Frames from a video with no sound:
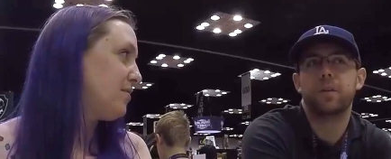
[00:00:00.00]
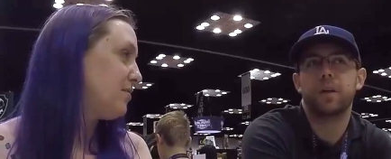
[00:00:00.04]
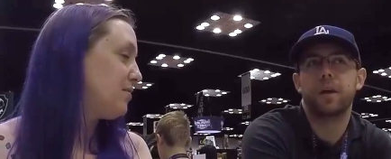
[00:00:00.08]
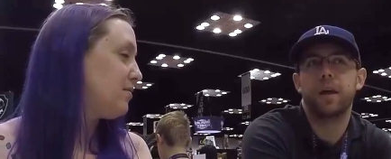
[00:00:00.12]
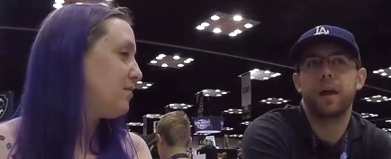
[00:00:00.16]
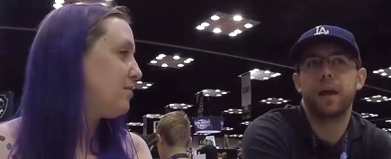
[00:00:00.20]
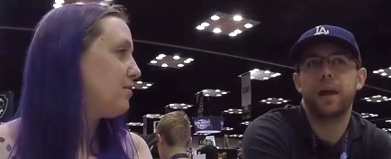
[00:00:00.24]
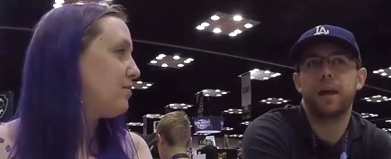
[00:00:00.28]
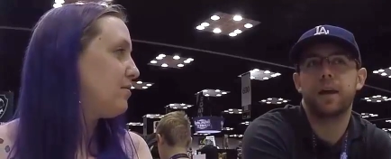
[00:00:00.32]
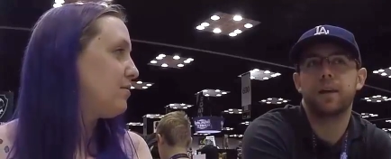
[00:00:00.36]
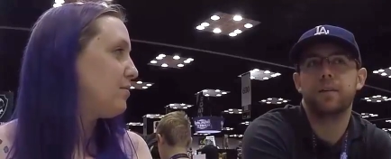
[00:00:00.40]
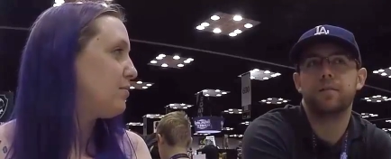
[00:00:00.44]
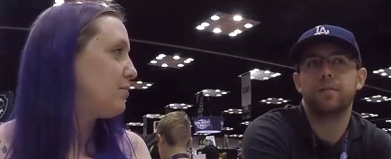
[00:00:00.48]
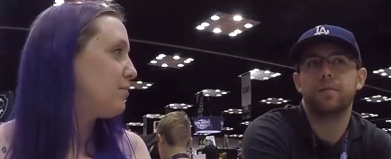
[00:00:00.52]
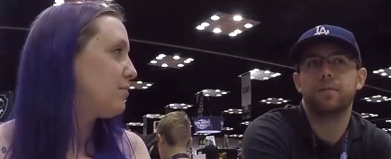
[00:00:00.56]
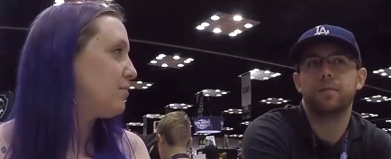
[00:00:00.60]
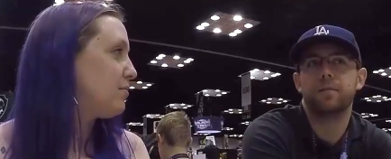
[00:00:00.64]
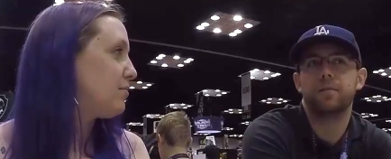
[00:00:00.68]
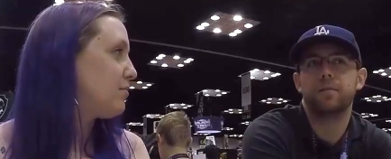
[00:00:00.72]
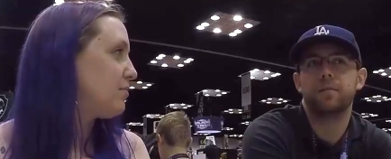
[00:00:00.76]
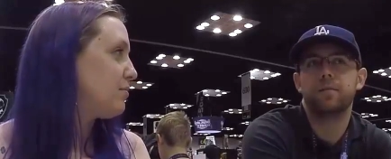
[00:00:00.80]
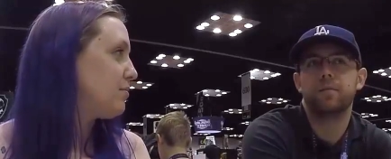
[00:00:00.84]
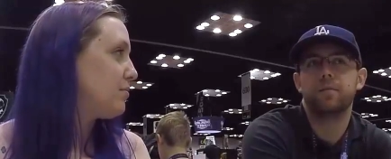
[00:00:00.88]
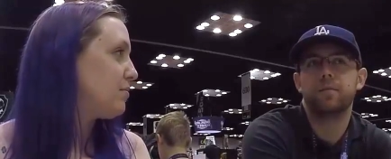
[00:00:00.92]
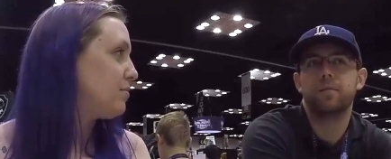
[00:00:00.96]
Speaker 1: a
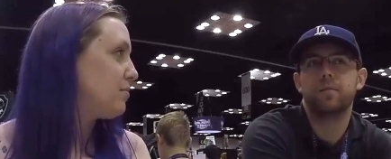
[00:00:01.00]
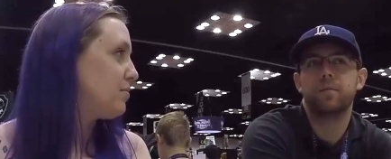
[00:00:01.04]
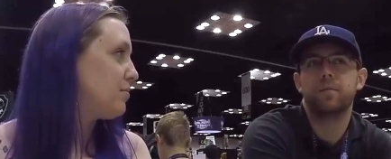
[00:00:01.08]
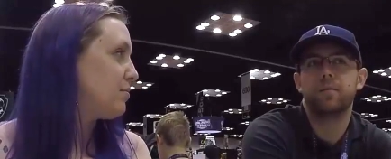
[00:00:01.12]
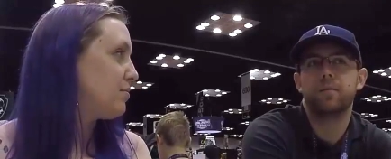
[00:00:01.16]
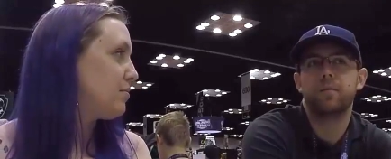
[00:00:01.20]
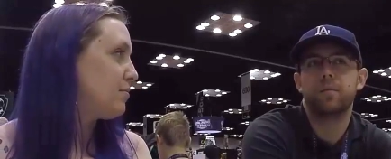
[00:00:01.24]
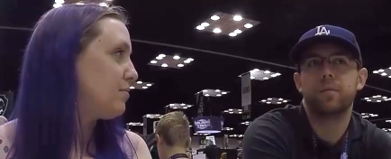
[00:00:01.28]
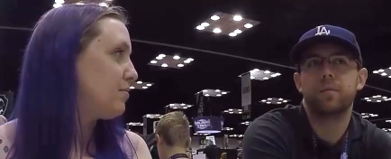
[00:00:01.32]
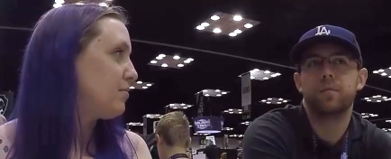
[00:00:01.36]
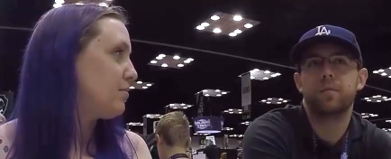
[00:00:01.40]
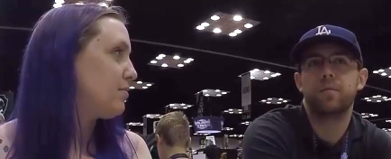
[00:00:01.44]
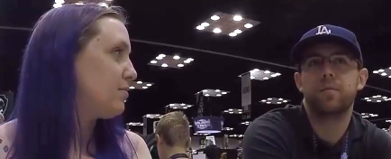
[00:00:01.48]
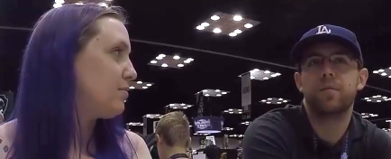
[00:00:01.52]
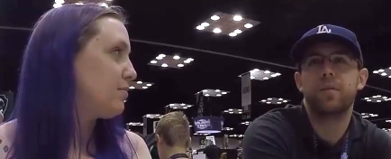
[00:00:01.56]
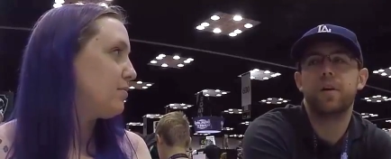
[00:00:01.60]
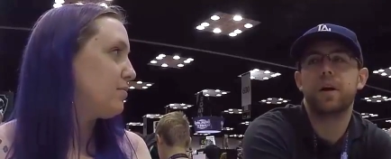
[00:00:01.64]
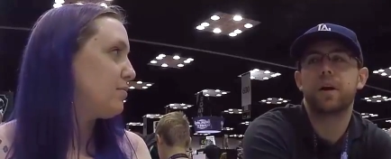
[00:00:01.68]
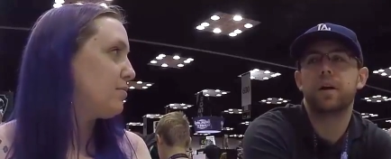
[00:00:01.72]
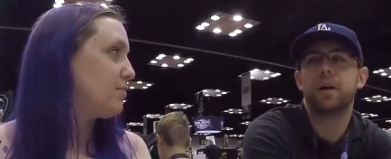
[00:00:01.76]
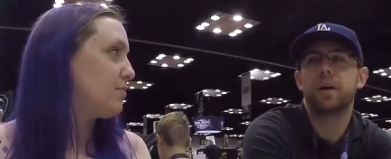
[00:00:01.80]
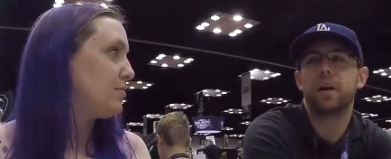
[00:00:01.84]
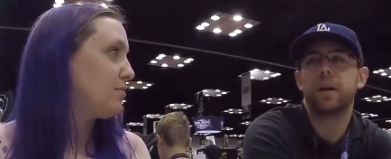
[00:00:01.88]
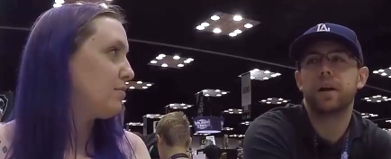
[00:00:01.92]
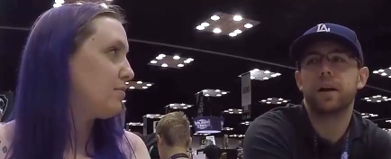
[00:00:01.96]

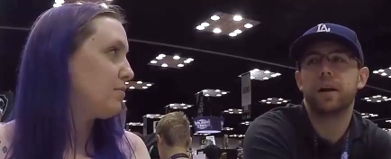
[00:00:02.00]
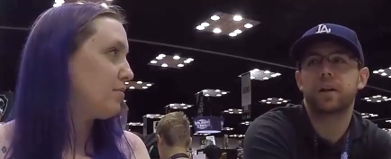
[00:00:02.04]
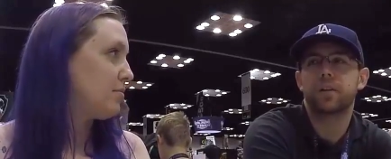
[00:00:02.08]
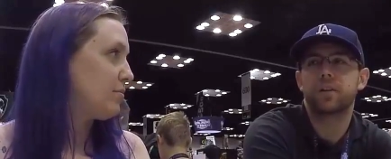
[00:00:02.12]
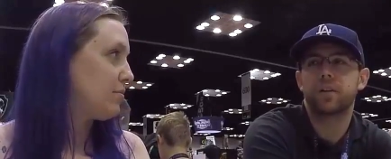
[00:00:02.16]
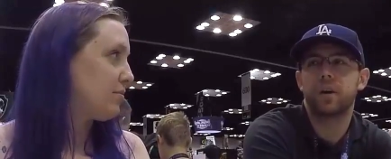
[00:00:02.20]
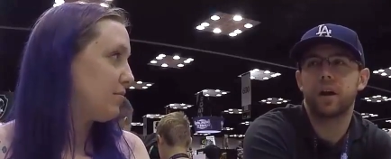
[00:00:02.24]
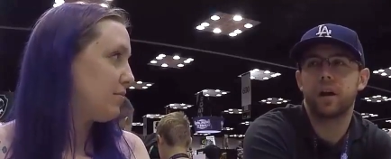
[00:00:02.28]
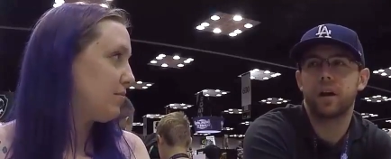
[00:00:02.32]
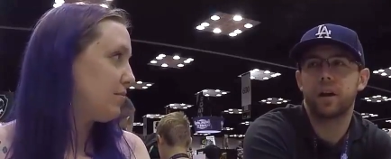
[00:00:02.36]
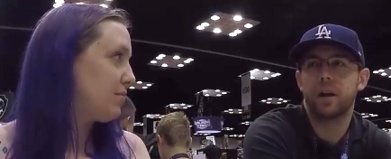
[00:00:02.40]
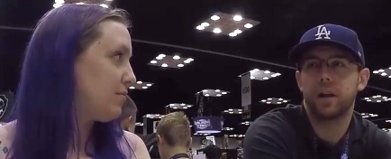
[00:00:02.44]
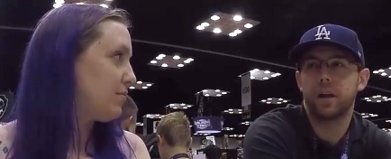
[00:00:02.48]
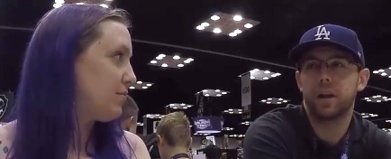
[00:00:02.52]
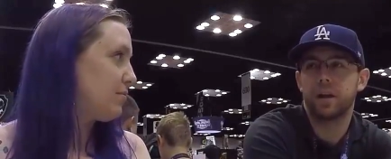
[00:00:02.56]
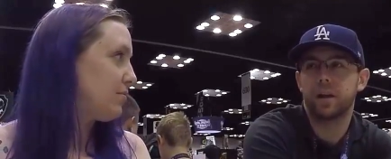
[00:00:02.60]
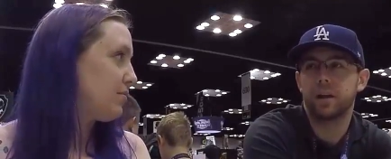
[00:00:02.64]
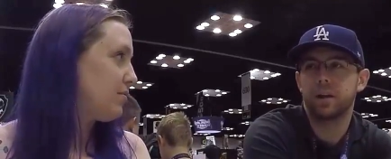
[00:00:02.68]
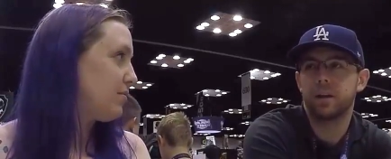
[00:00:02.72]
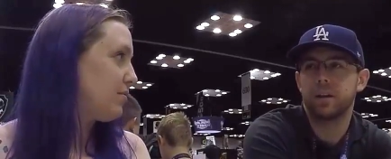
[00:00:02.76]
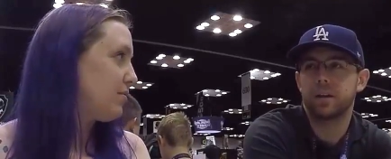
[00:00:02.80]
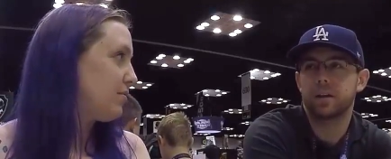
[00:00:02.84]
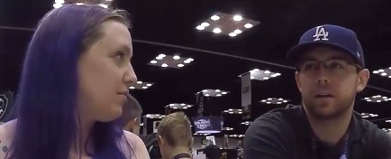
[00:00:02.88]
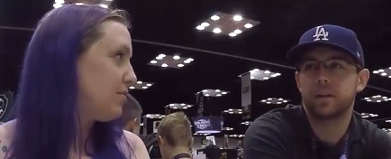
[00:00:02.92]
very exciting.